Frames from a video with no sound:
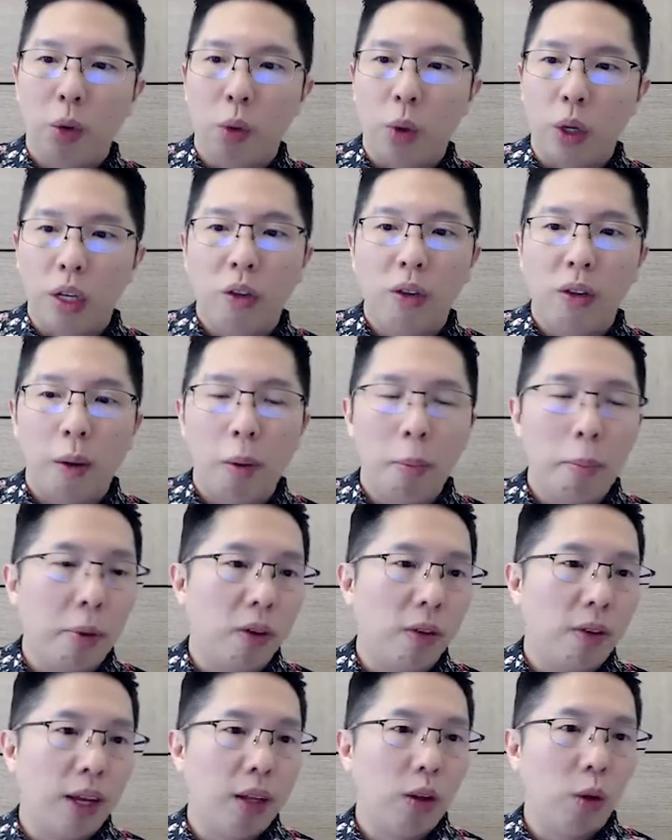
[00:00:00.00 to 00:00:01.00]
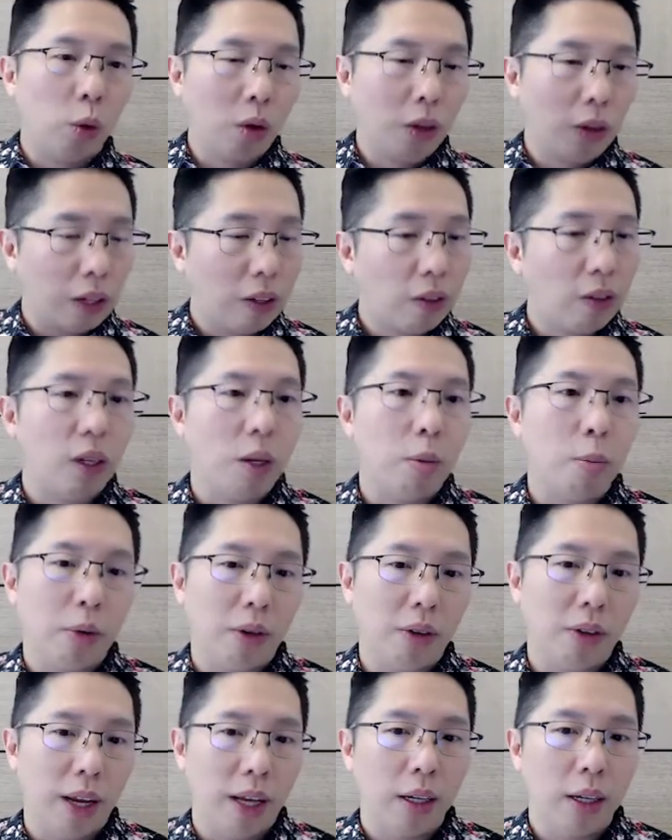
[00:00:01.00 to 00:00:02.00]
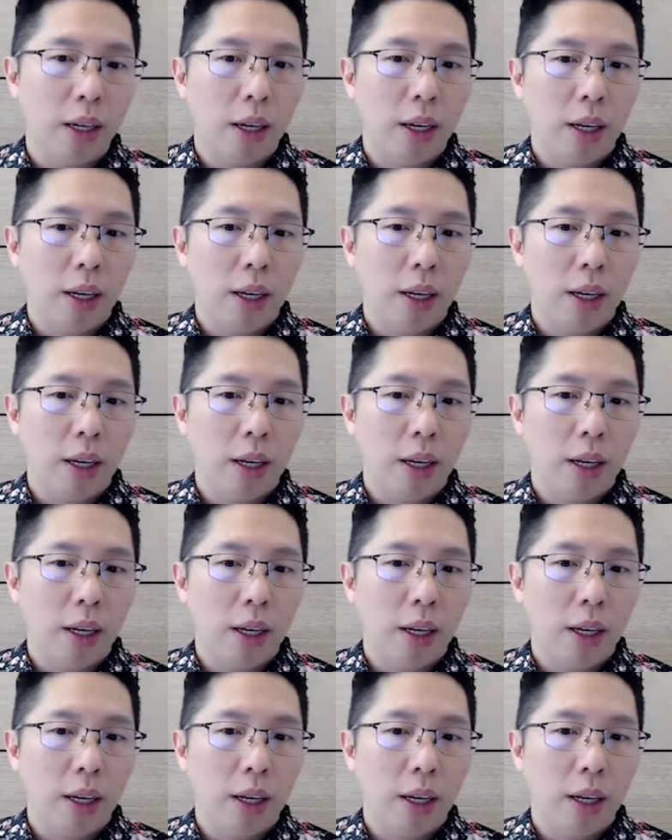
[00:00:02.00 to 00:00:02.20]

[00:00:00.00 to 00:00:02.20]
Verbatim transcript: 27% to 16%.